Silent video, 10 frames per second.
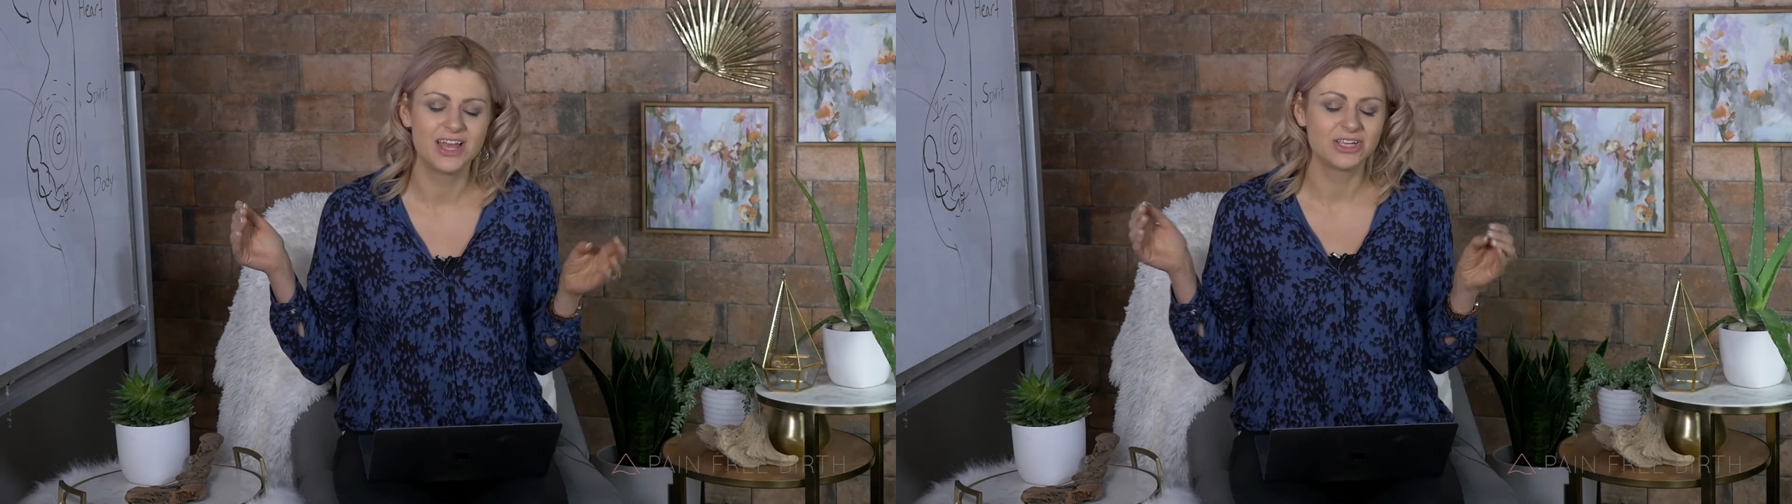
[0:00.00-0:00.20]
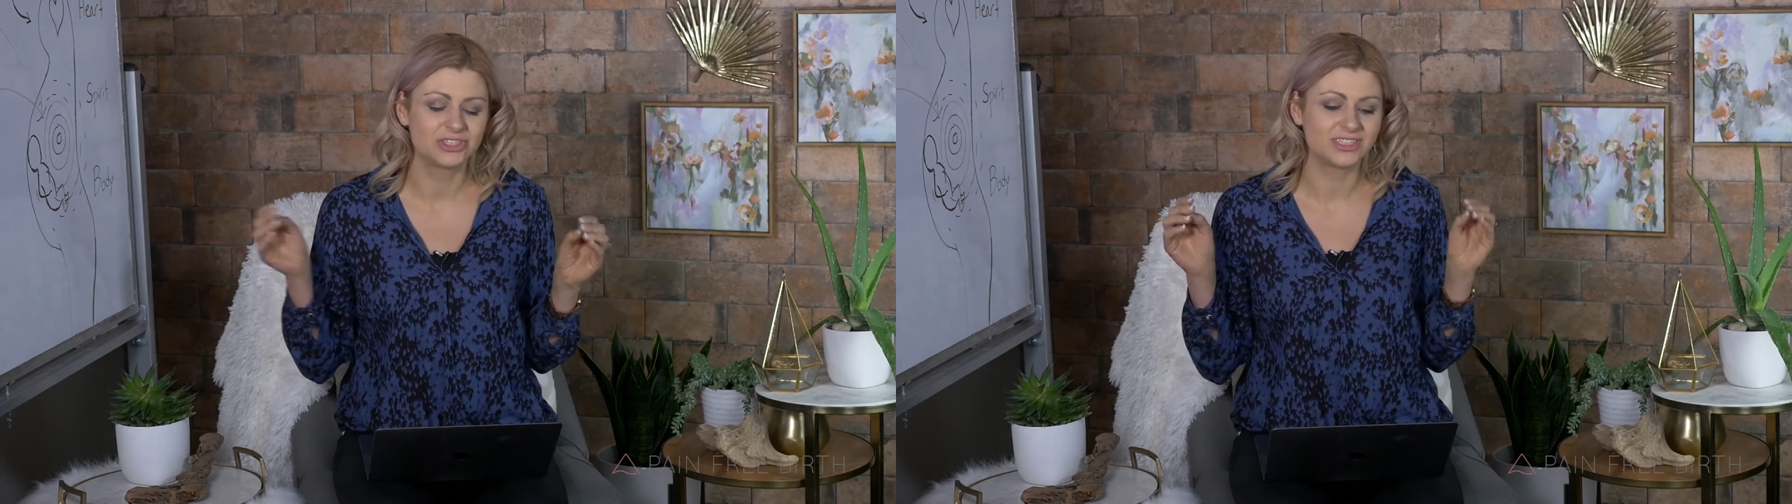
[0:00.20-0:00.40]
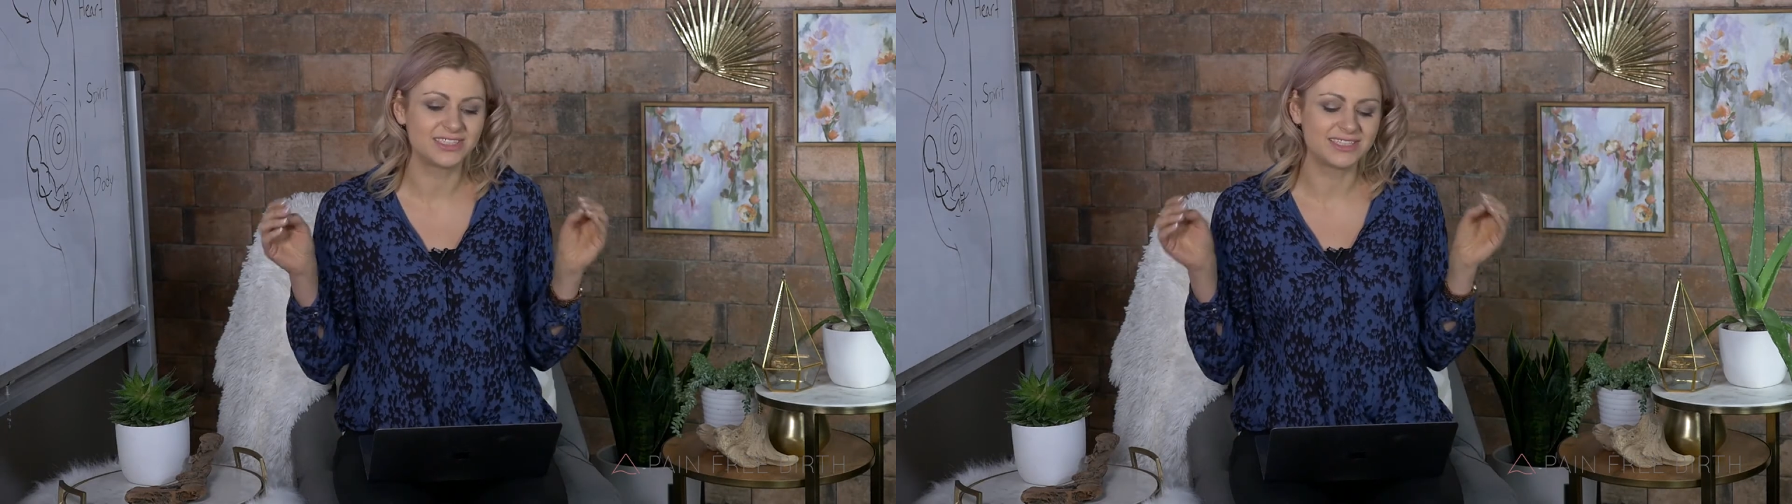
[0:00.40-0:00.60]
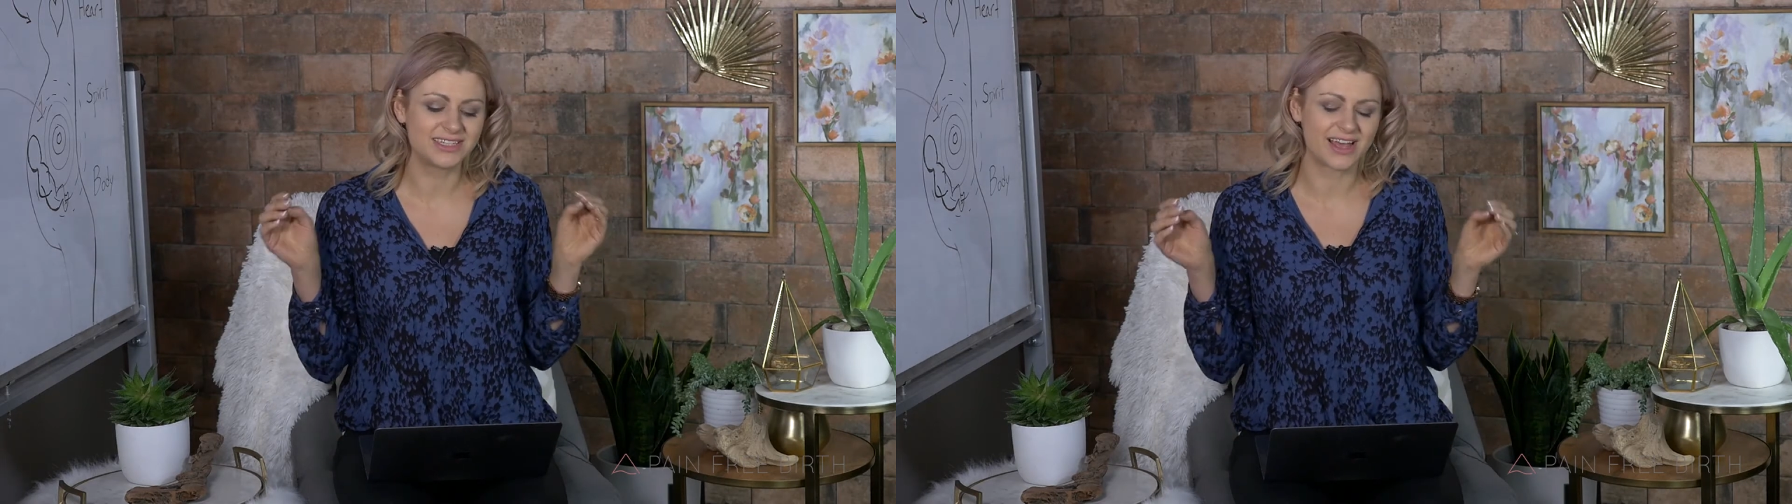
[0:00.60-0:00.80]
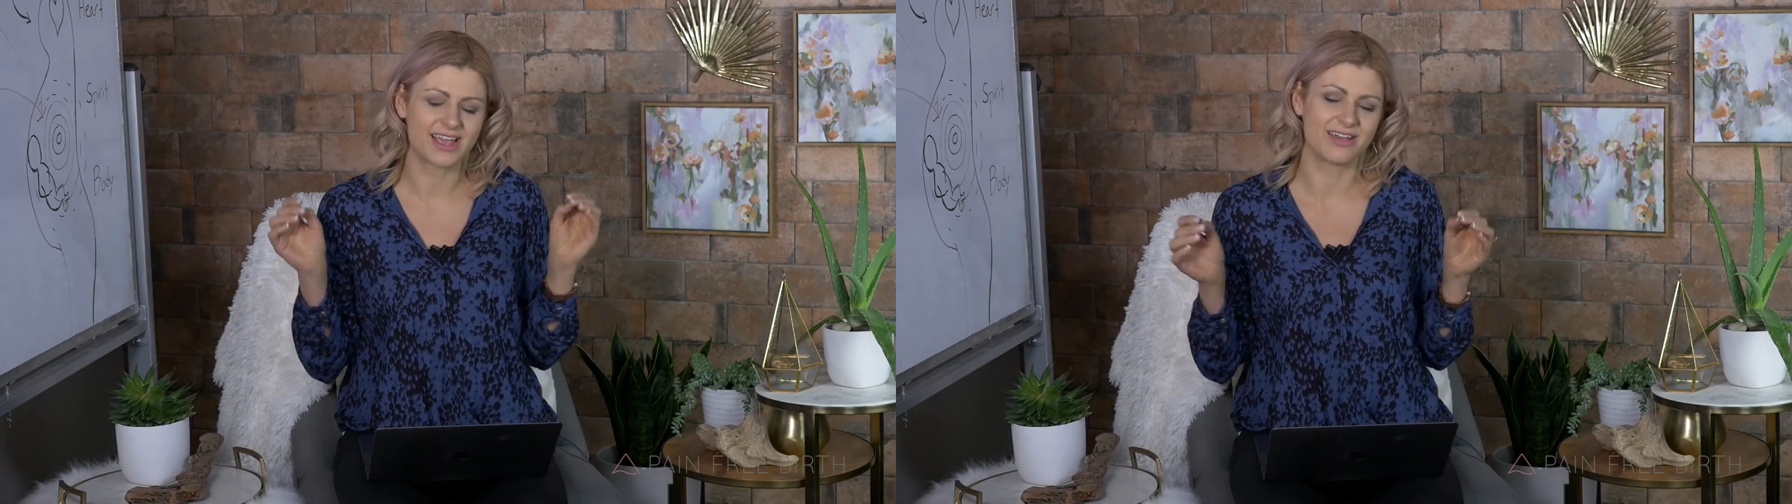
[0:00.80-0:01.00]
she did
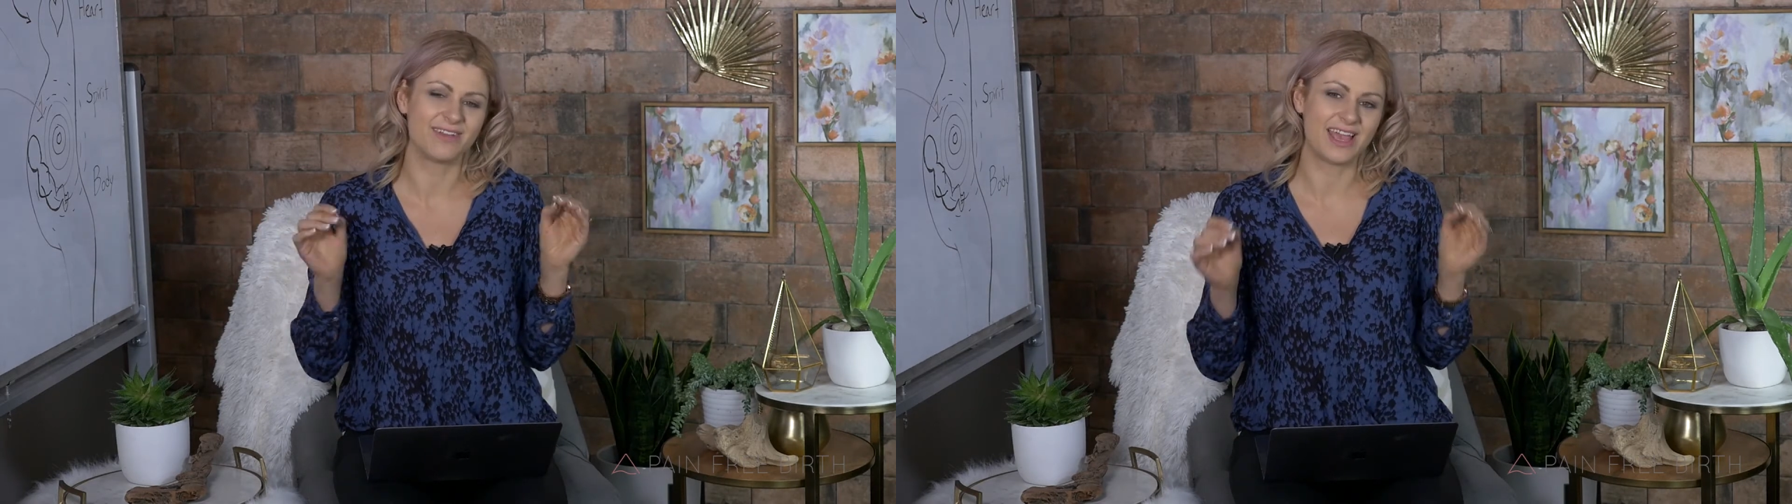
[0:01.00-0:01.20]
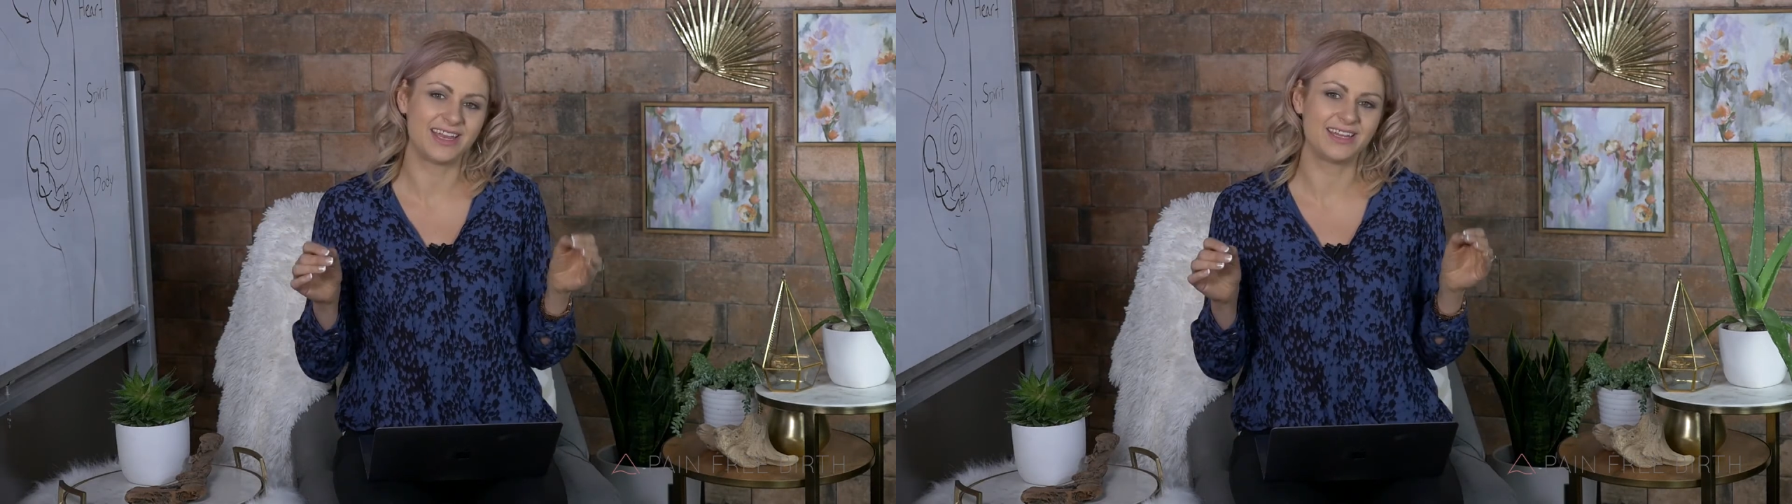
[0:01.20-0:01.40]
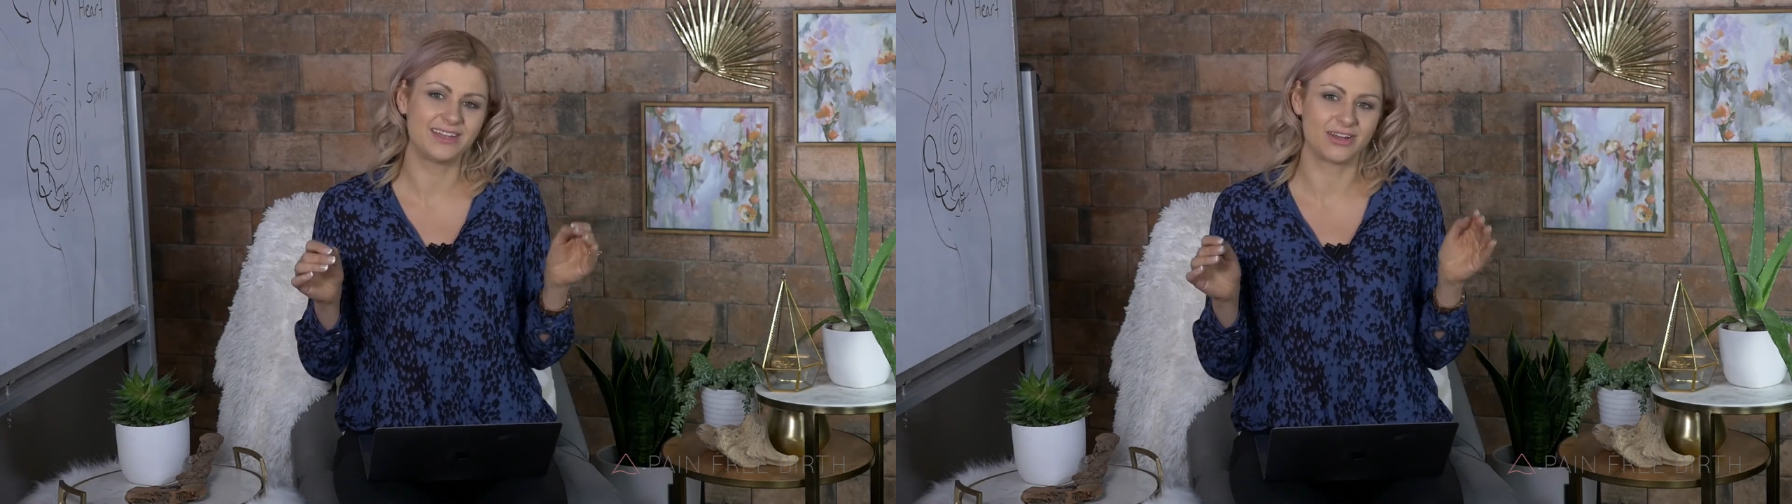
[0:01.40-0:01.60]
not have any